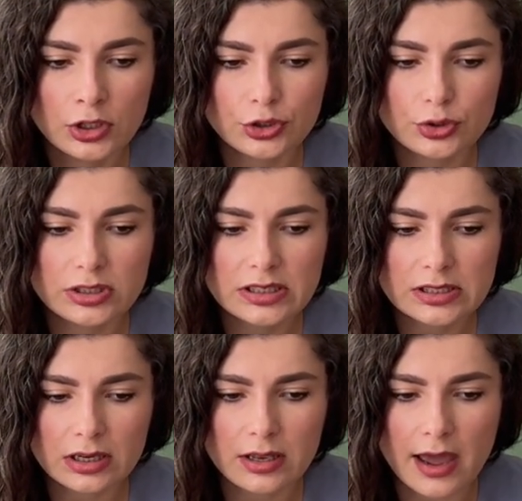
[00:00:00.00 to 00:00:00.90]
to
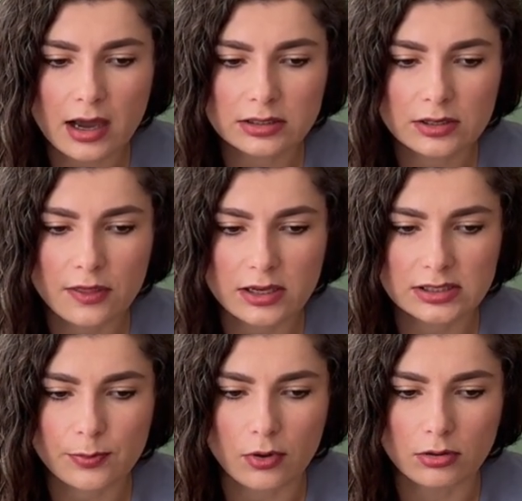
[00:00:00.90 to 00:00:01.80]
disconnect
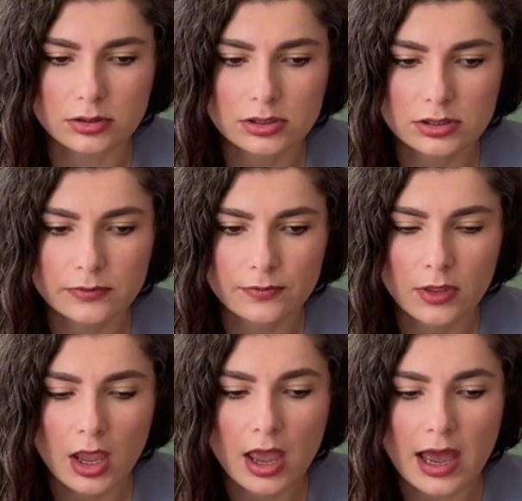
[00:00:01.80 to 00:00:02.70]
these pawns,
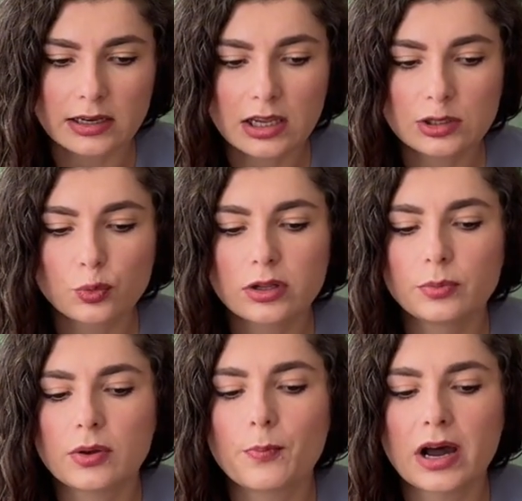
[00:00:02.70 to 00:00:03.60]
and it will
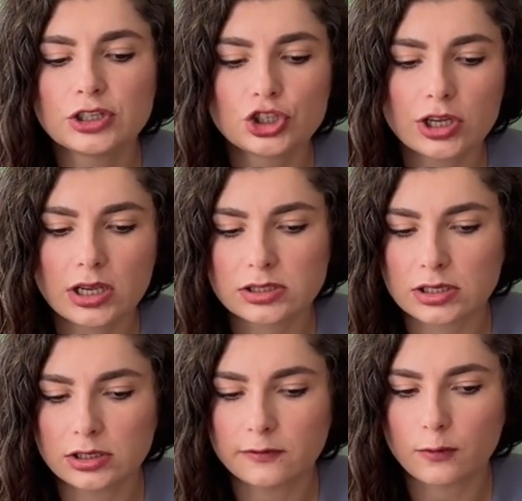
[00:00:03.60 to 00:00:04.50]
be much
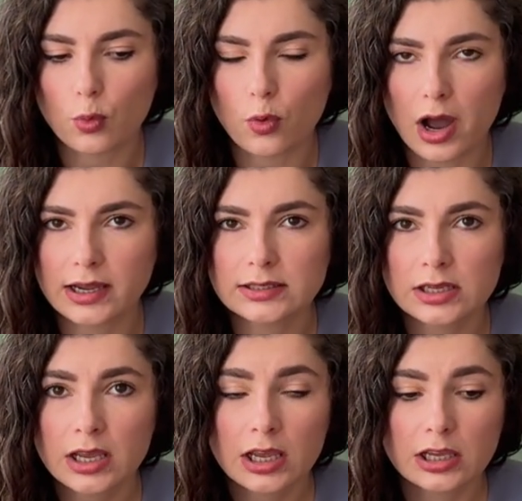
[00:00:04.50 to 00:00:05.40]
easier for white
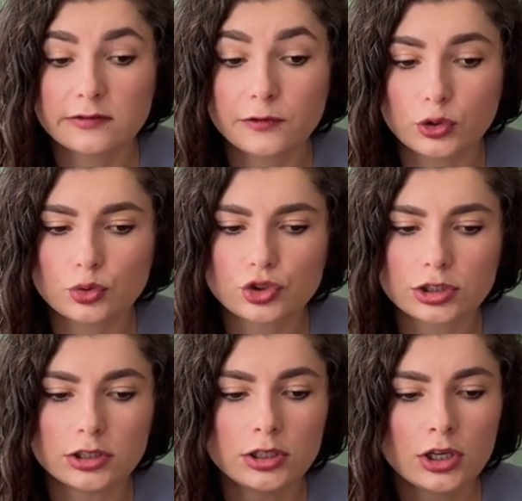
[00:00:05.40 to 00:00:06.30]
in
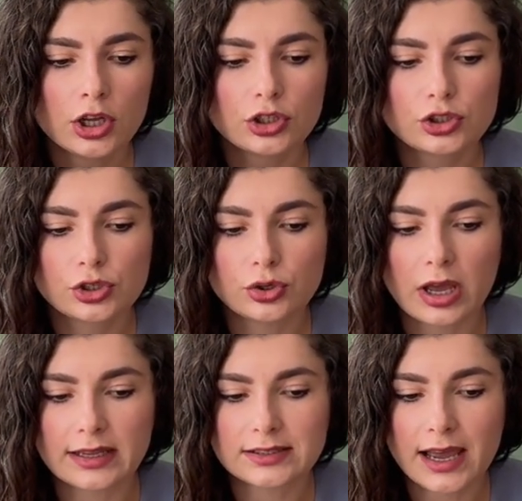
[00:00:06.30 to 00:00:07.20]
future to
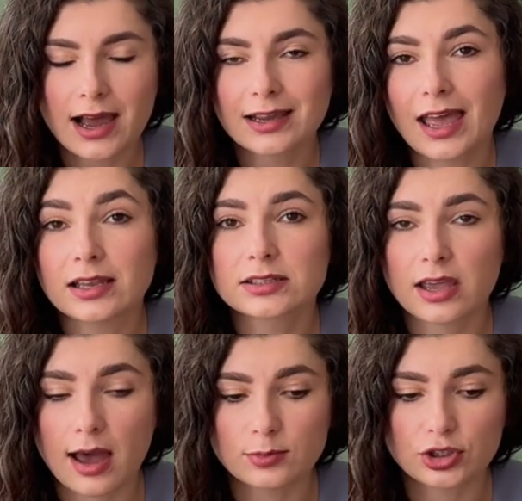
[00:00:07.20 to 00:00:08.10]
attack and
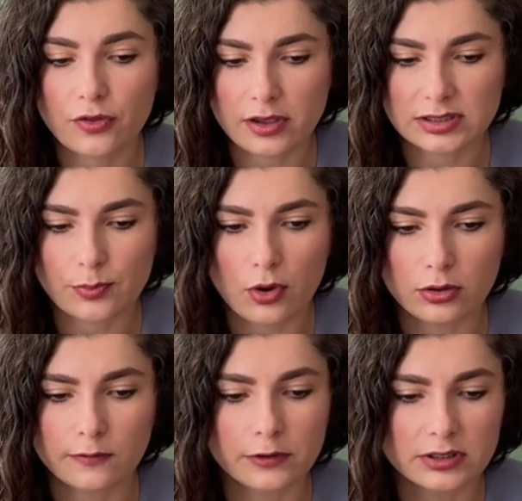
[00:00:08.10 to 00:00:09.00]
capture this
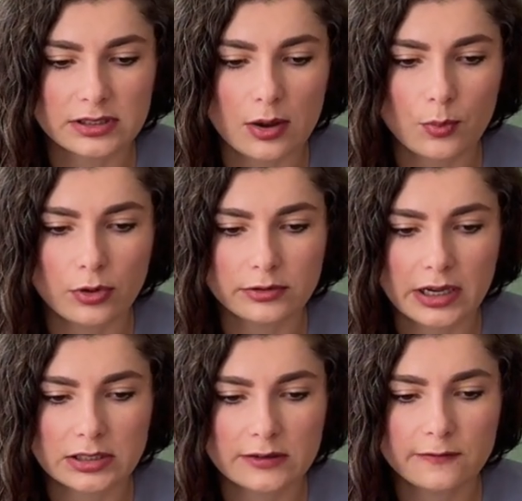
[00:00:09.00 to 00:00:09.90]
pawn. For example,
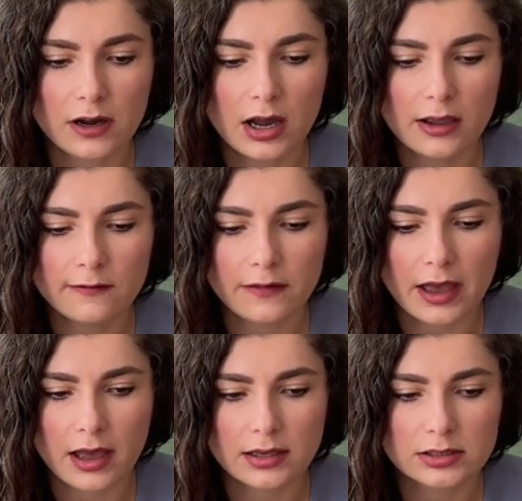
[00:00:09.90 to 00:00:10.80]
knight d5
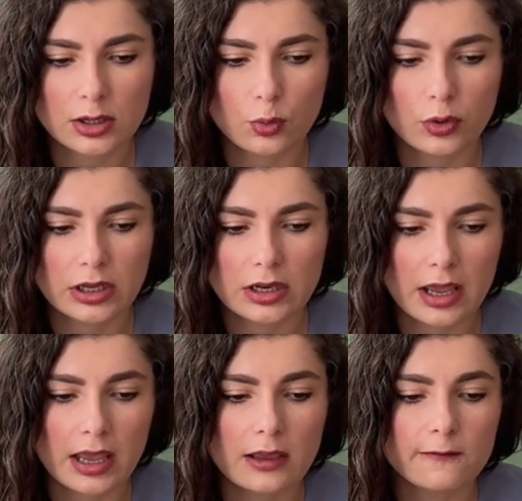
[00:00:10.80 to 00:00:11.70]
and queen
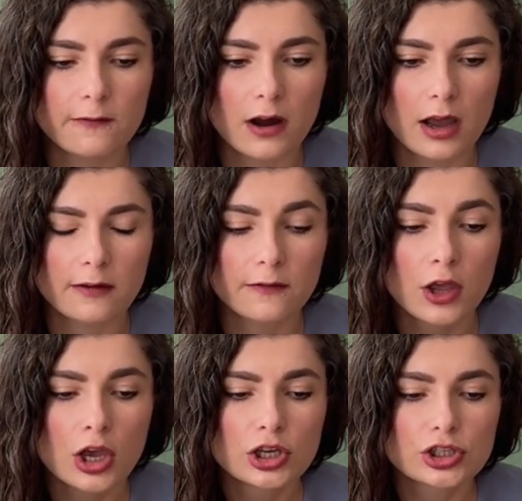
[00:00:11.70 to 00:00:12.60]
a5.
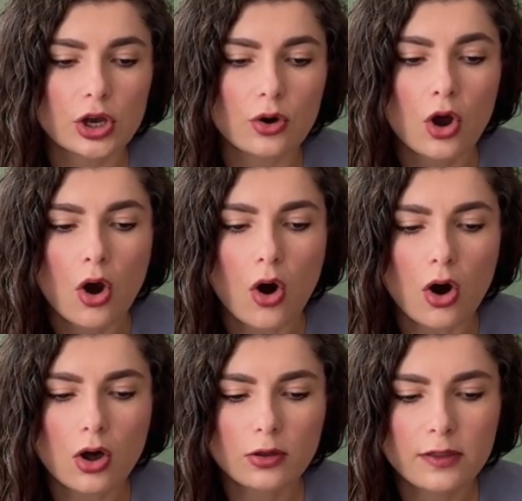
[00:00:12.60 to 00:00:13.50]
So
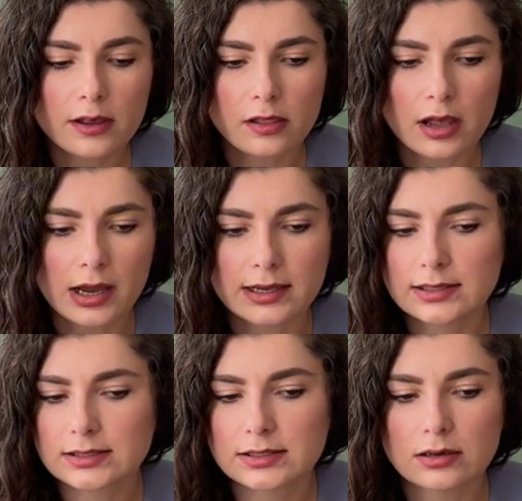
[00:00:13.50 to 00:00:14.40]
all the
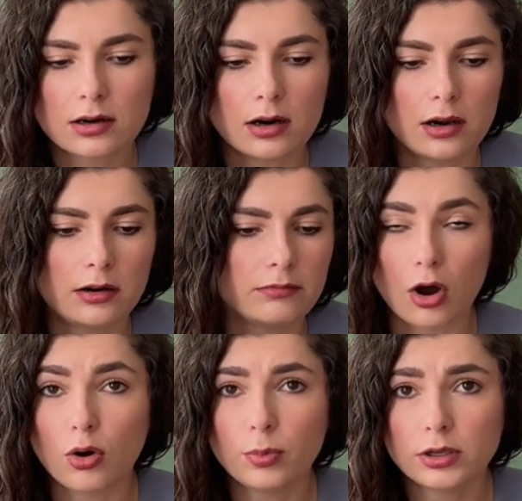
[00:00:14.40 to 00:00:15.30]
lines are
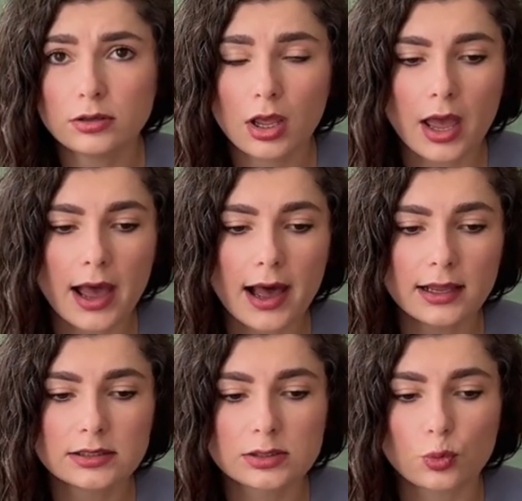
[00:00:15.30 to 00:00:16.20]
open
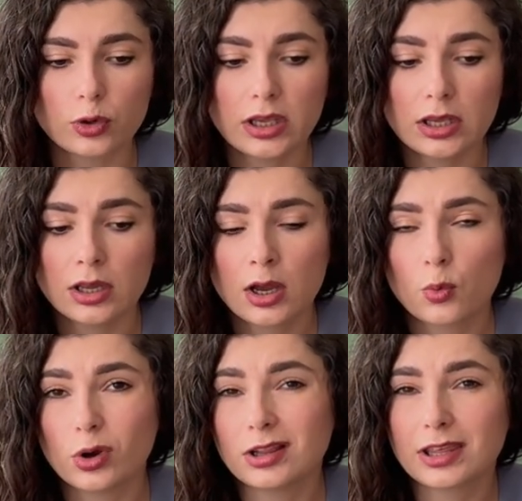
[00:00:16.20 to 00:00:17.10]
and we
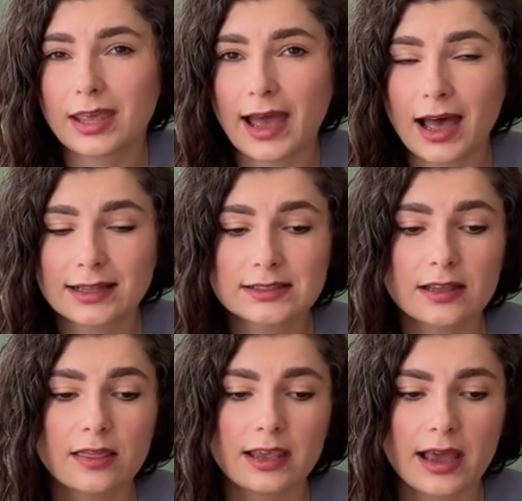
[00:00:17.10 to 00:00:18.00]
will get
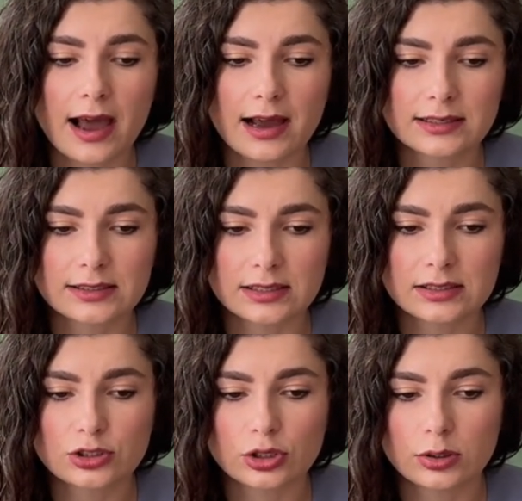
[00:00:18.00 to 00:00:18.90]
the
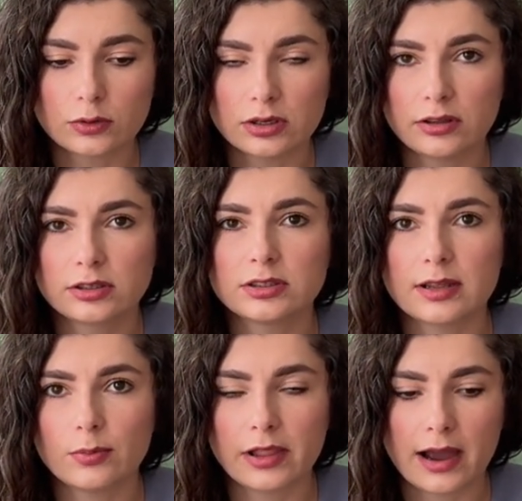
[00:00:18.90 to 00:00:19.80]
access towards
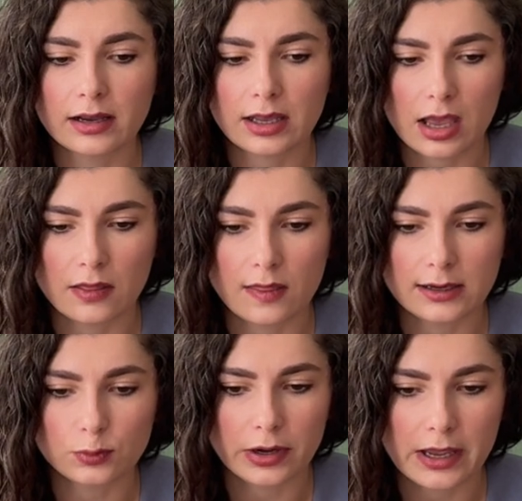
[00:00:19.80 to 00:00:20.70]
the black king
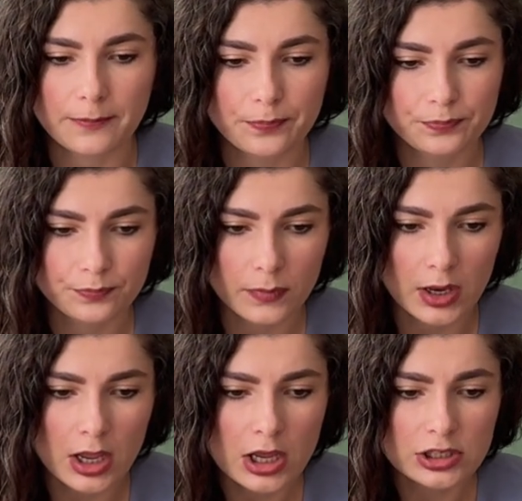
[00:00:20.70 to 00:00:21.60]
that way.
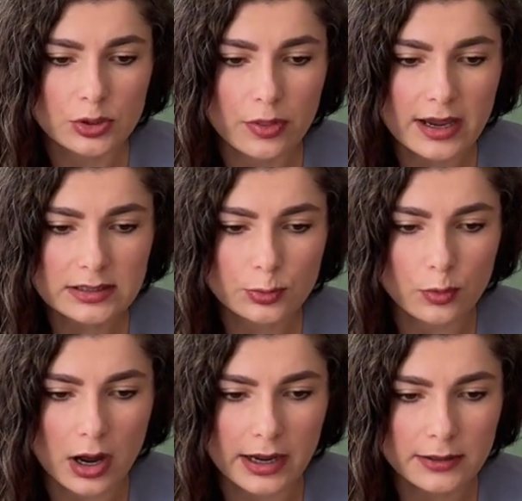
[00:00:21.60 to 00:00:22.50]
So that's
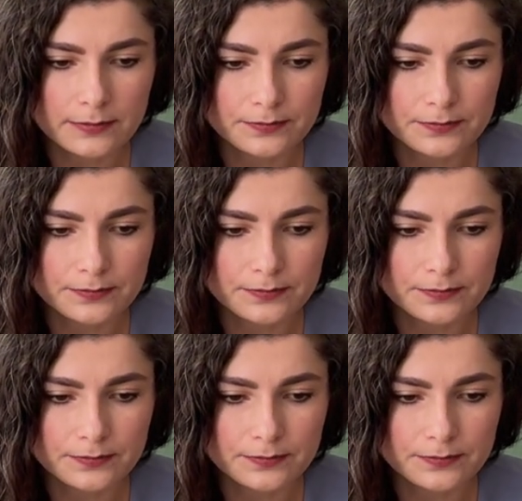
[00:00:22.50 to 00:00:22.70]
why